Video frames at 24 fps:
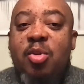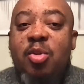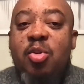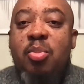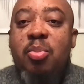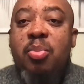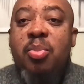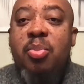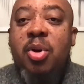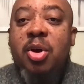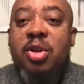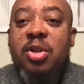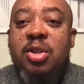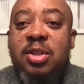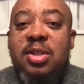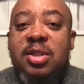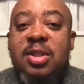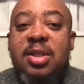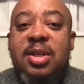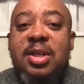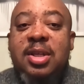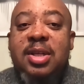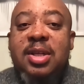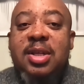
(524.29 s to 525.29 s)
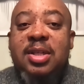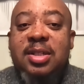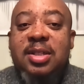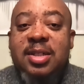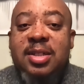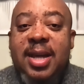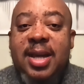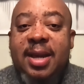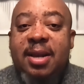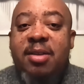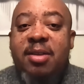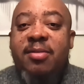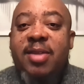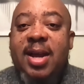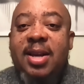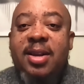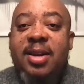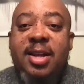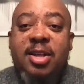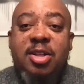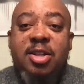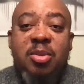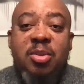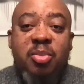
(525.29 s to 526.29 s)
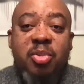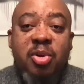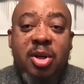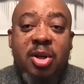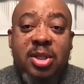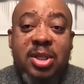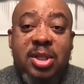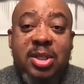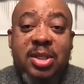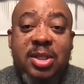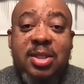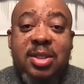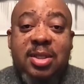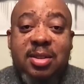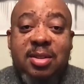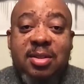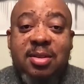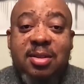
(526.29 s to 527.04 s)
robust data validation process,